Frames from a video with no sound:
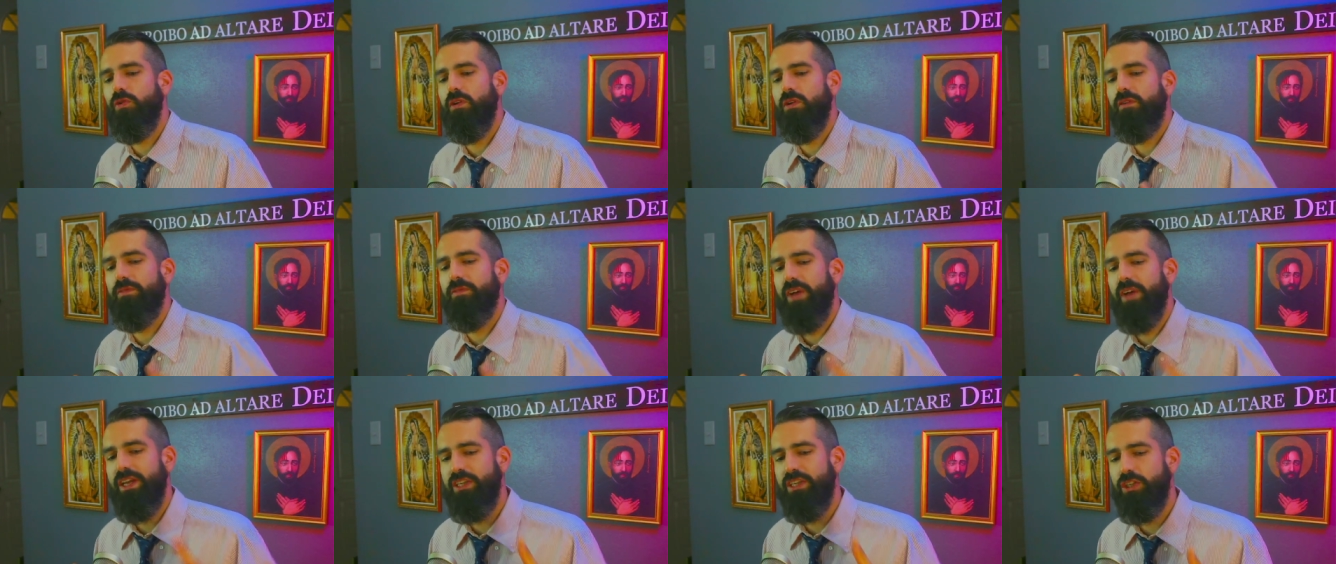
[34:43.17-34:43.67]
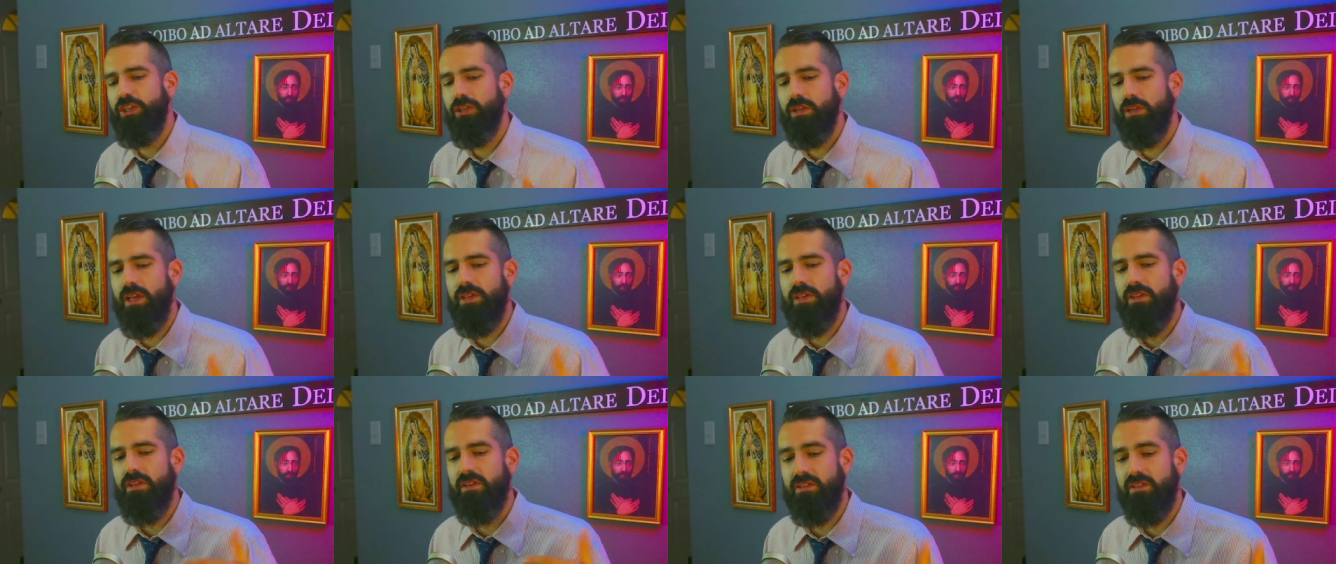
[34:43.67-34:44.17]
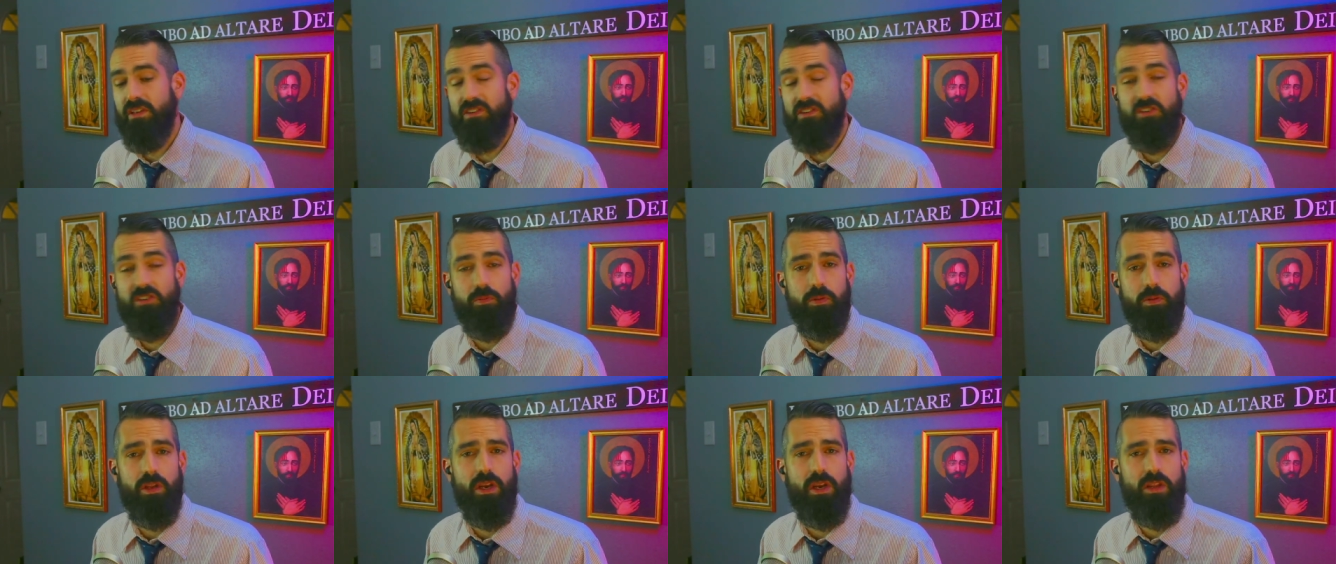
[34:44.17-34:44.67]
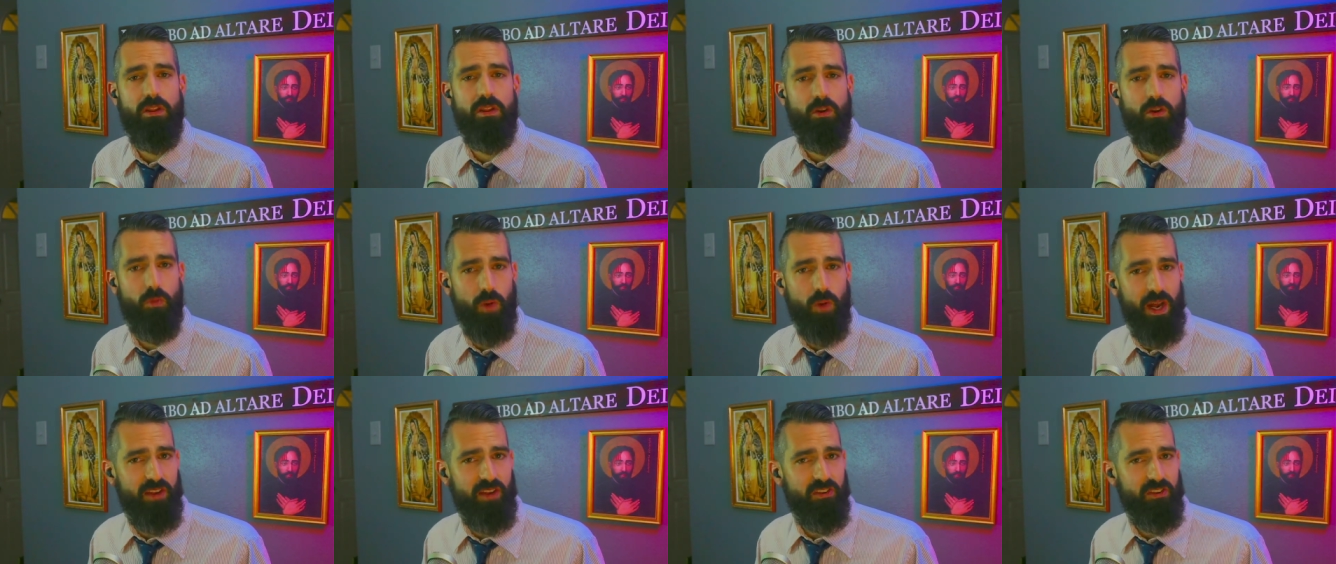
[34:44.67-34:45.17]
eventually the discipline in the
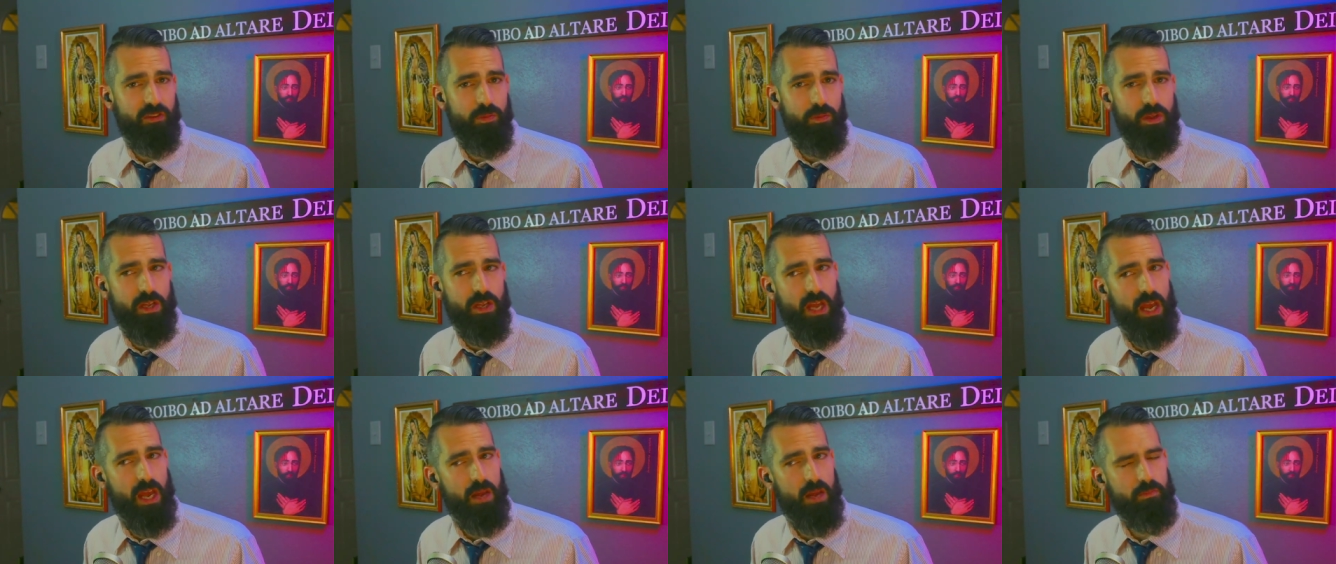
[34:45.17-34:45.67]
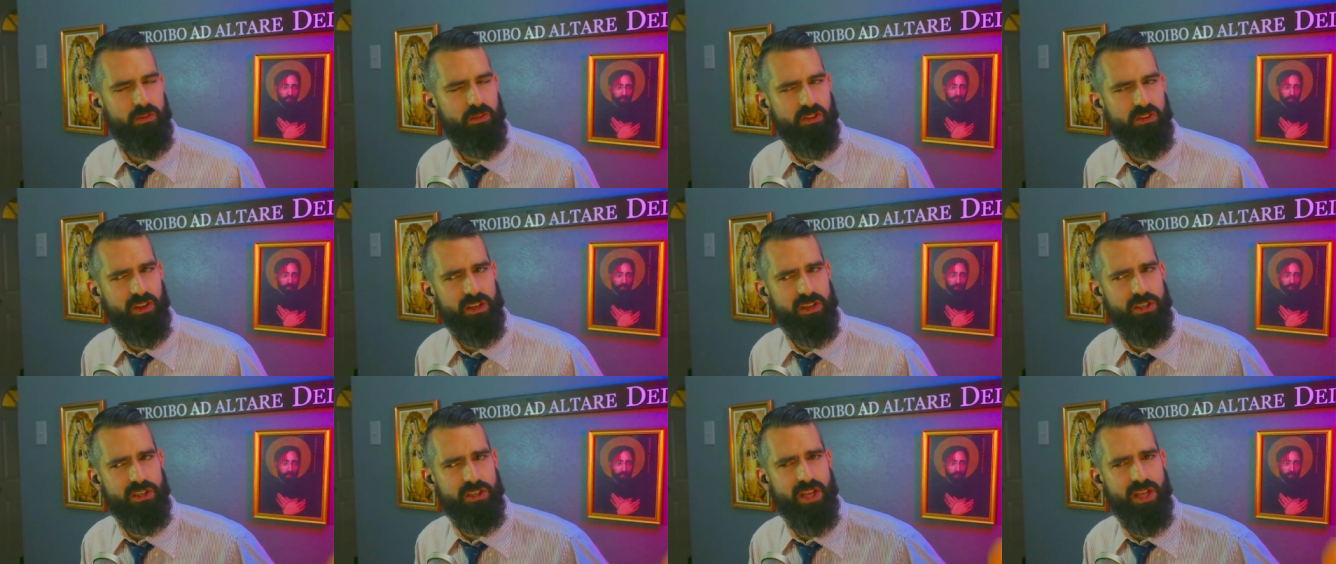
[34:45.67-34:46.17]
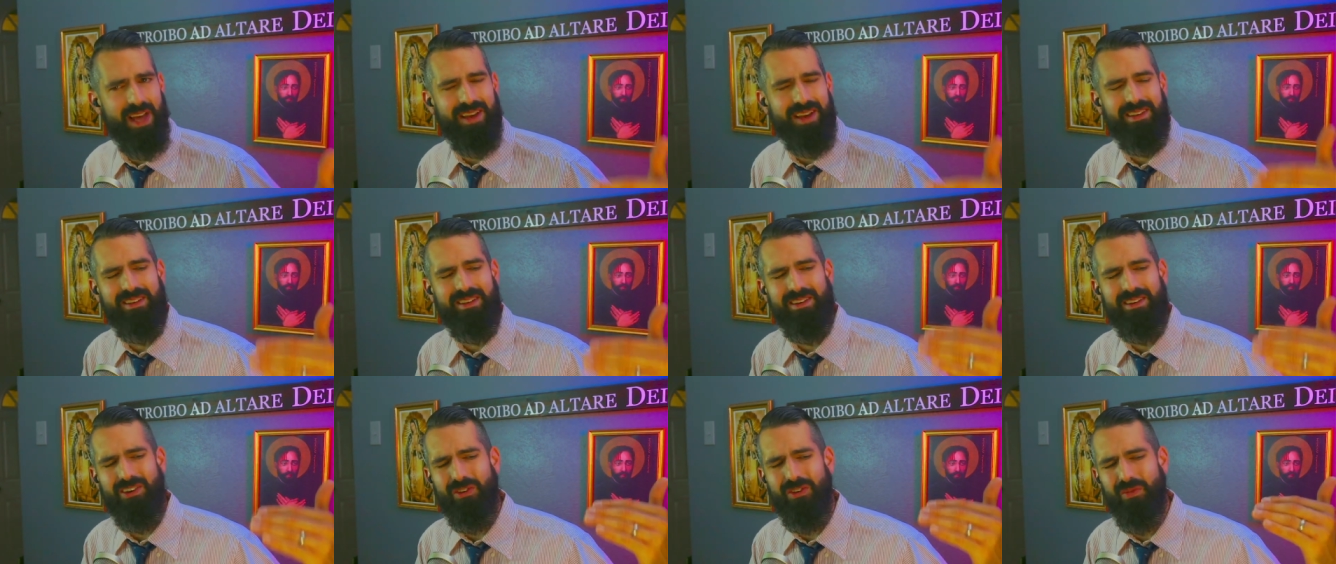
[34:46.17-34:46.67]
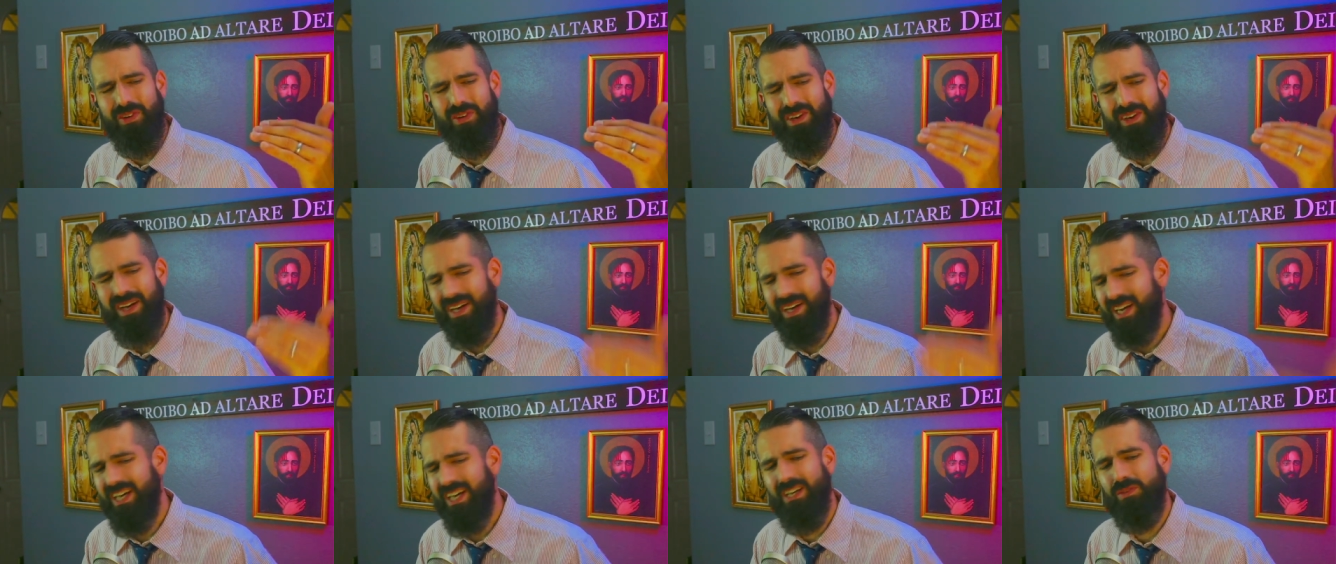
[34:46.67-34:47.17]
West became such that, you know, we're
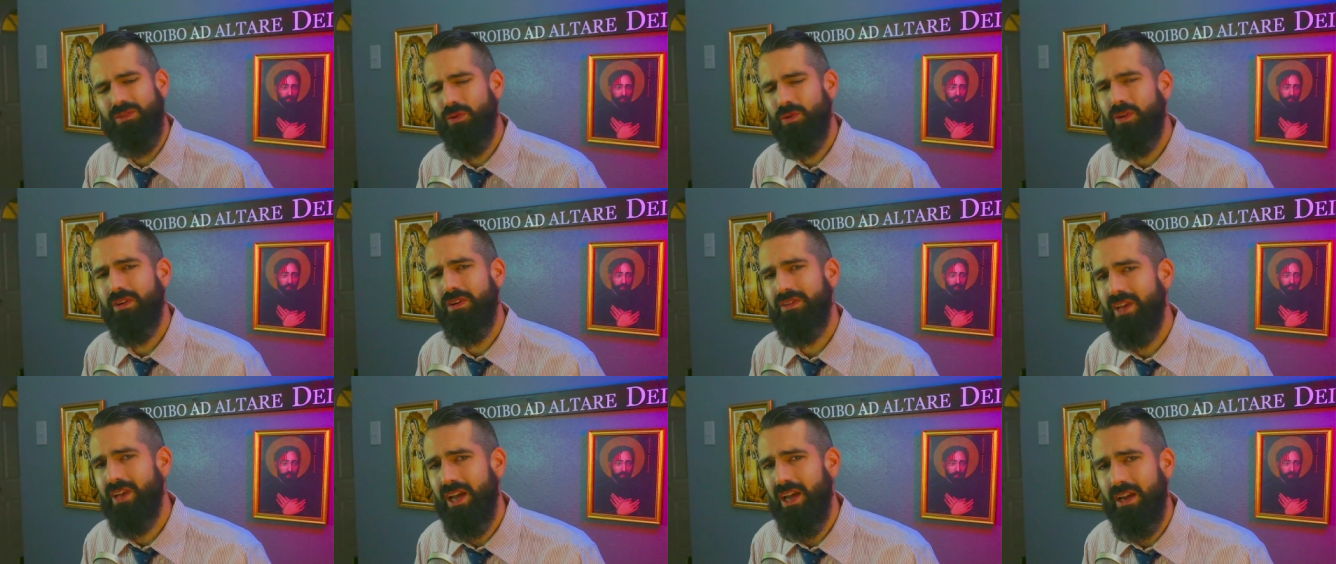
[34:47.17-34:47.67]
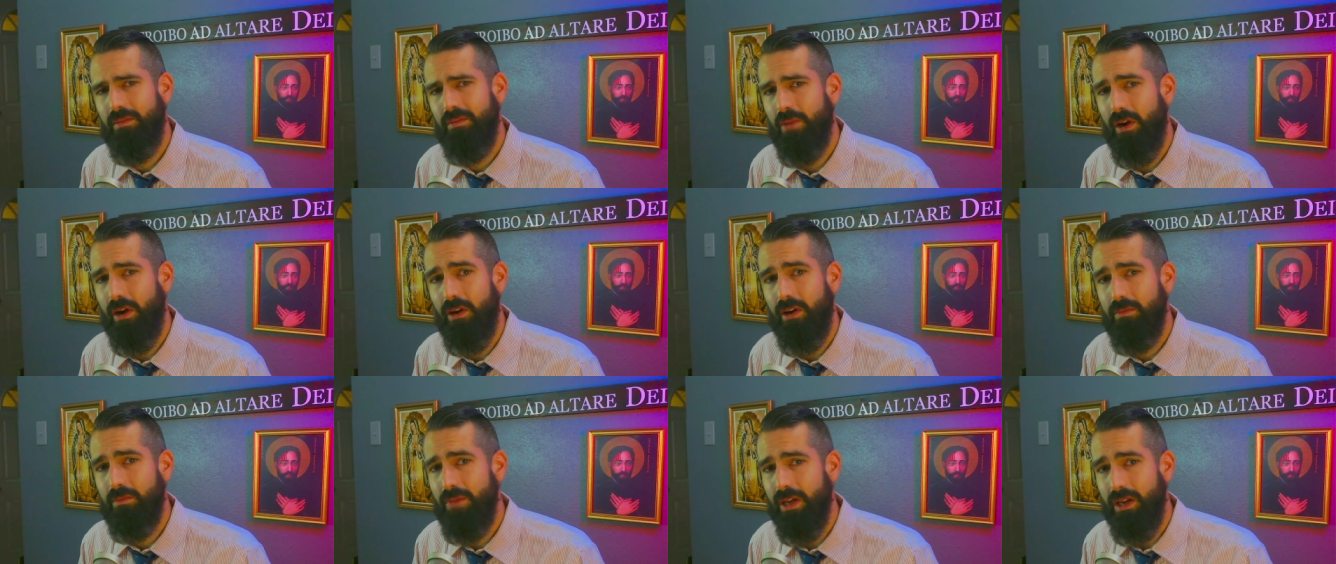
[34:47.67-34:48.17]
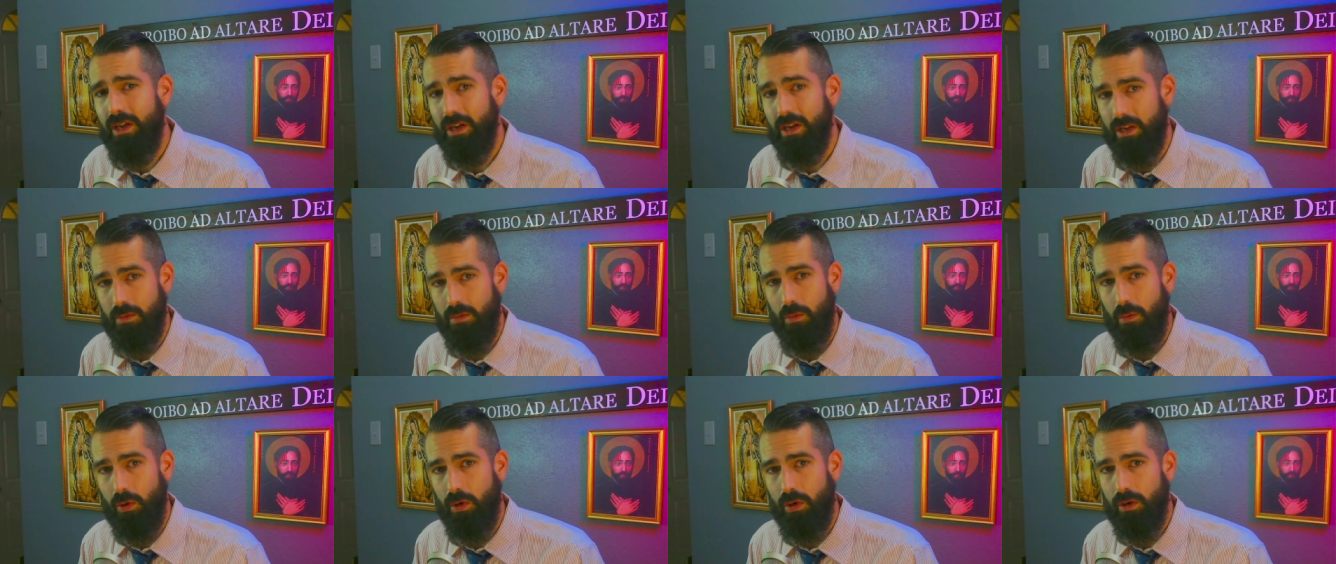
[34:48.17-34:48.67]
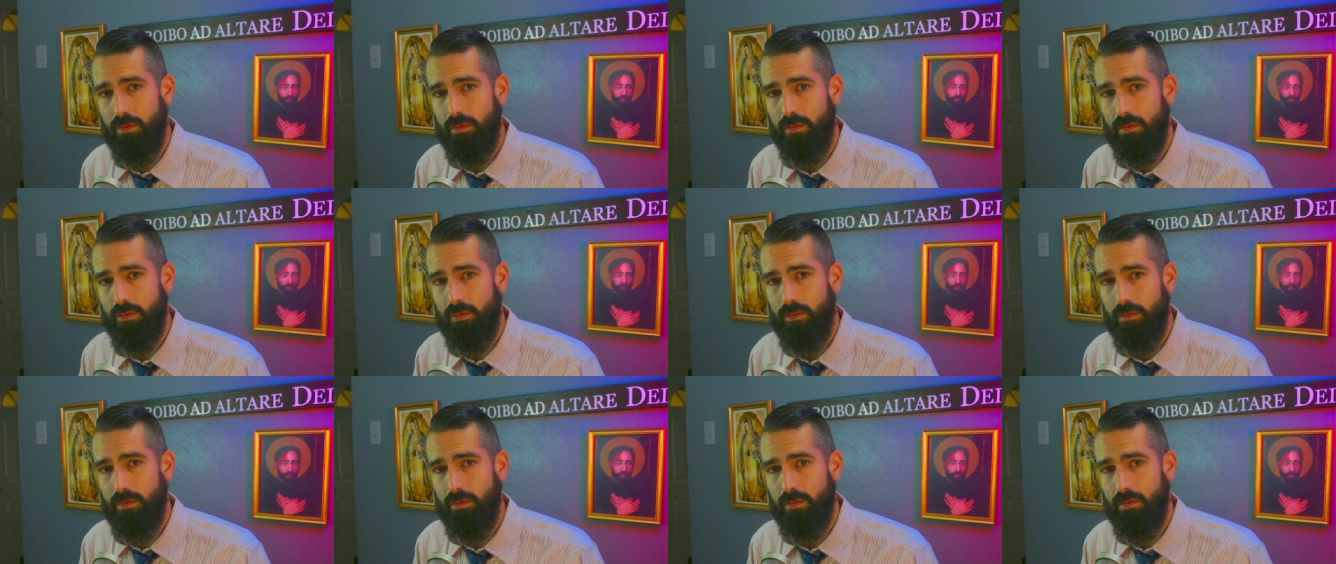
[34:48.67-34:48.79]
not going to ordain married men anymore.